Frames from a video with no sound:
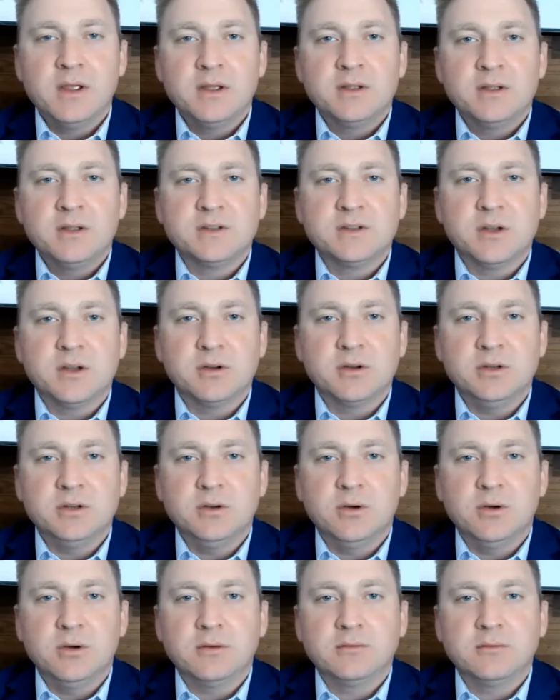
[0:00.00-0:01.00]
So
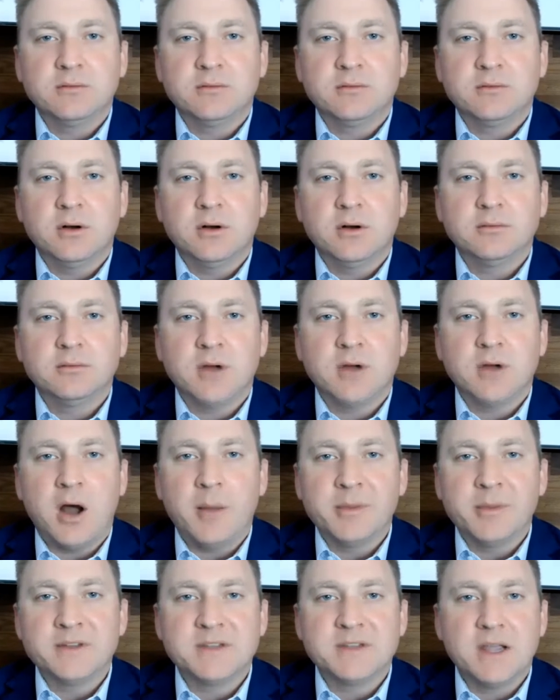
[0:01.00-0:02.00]
to
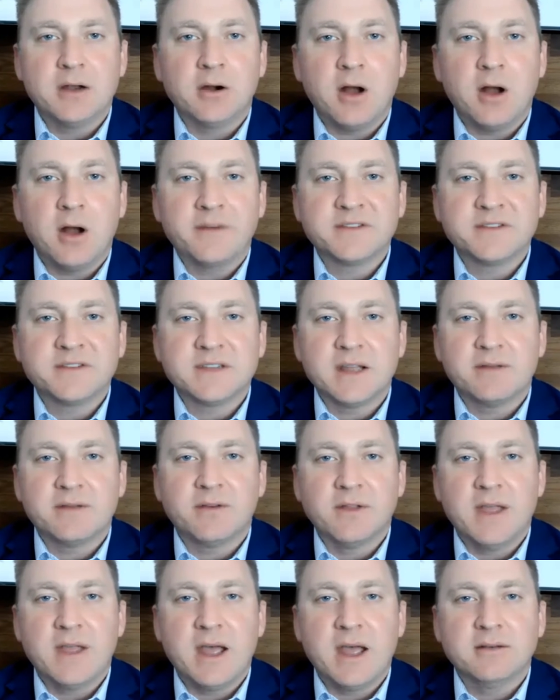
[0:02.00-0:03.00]
compensate or offset
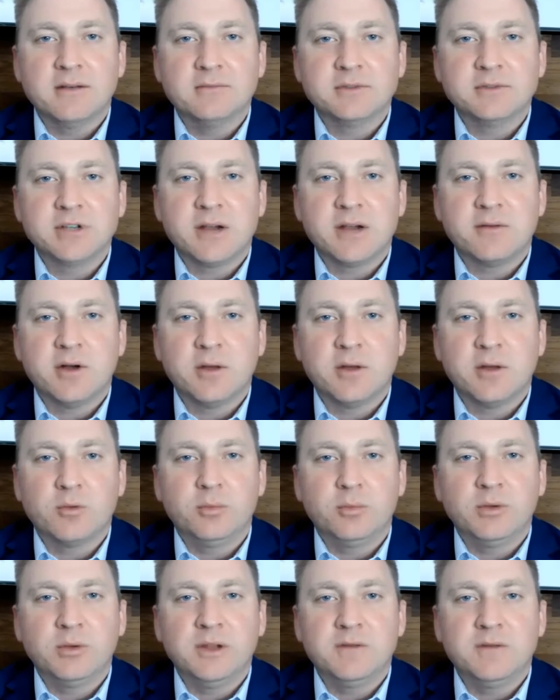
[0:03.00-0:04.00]
for that, Chevron
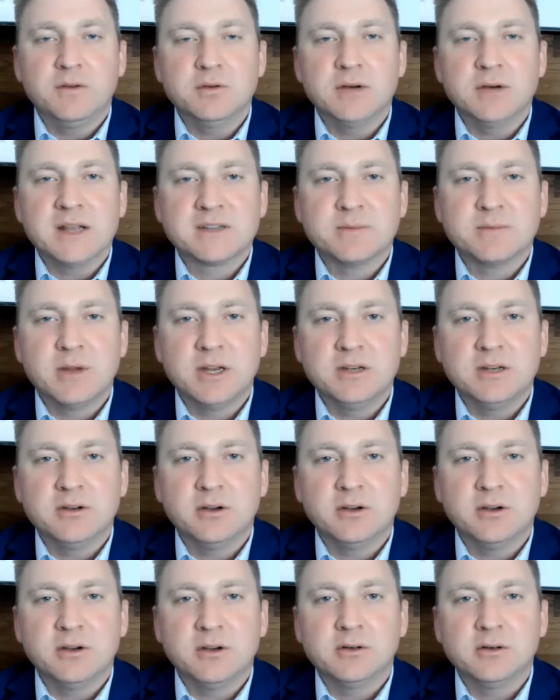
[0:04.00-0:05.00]
will give you less money
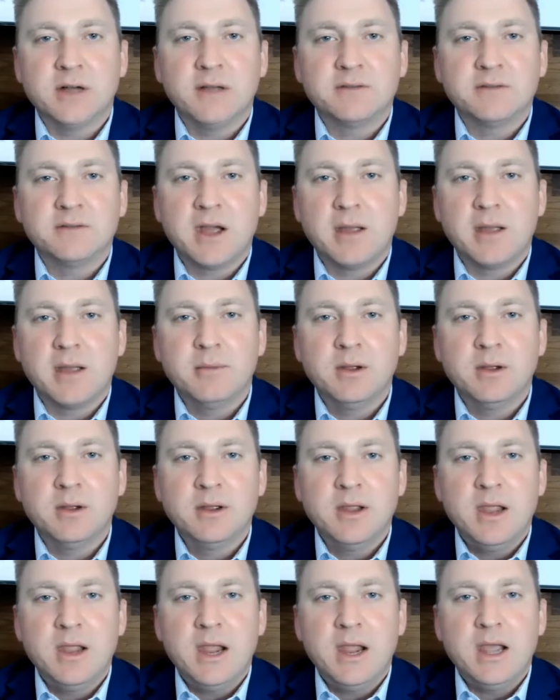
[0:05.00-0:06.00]
during your lifetime
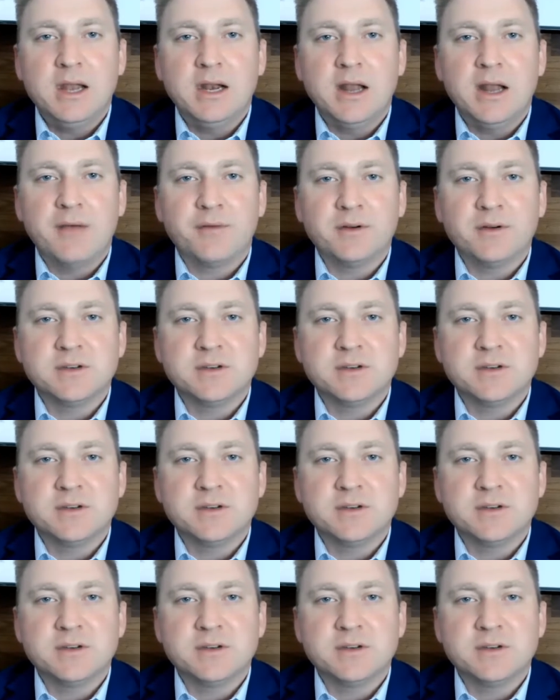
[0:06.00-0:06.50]
in an effort